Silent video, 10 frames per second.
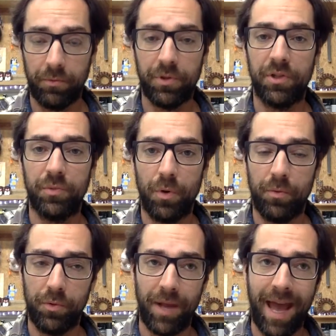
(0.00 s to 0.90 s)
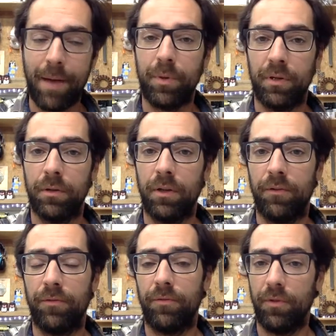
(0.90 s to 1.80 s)
is what would happen
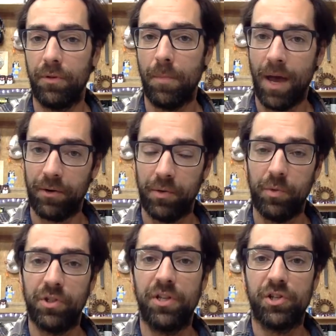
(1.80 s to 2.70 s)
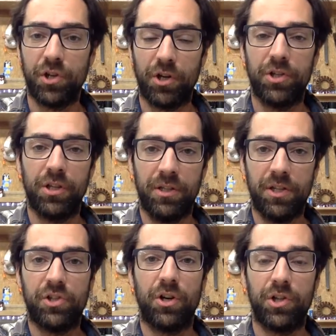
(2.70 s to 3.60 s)
if the battery was discharging and
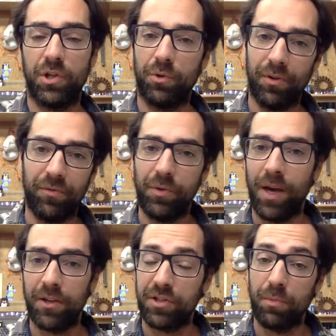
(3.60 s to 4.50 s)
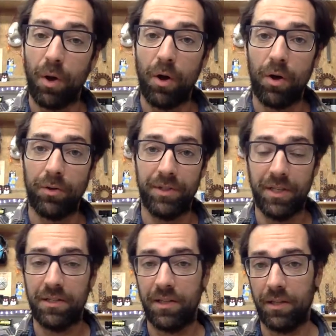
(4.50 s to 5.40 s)
discharging, or if you had a small
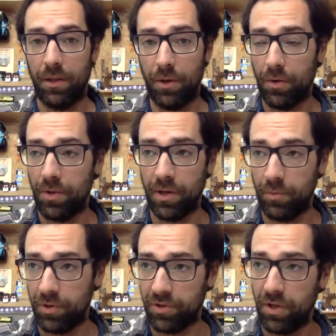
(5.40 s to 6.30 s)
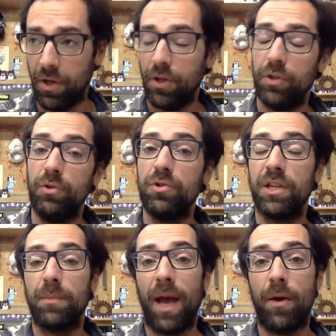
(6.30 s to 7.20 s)
DC load that was
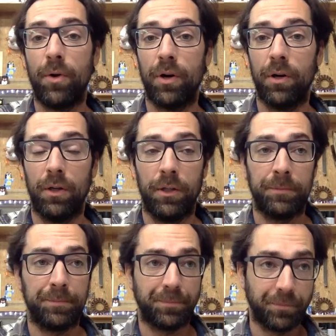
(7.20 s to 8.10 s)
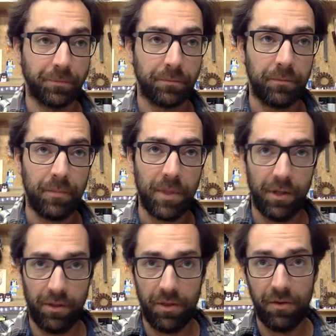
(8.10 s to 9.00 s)
using power,
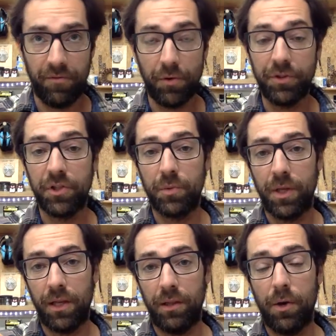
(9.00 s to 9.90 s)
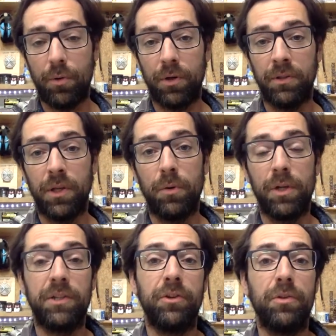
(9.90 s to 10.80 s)
the voltage would get lower and lower
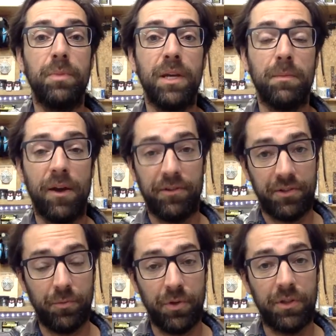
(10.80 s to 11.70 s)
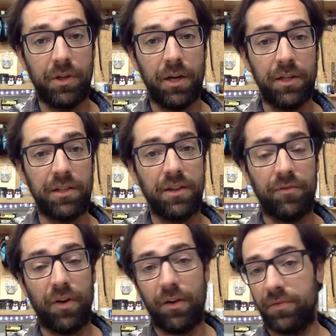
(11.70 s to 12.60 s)
until the BMS would cut itself
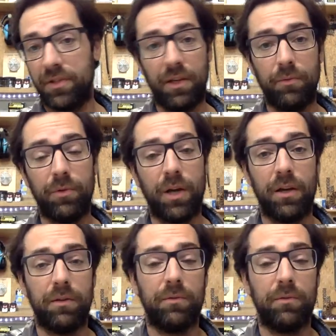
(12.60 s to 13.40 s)
off and say we're not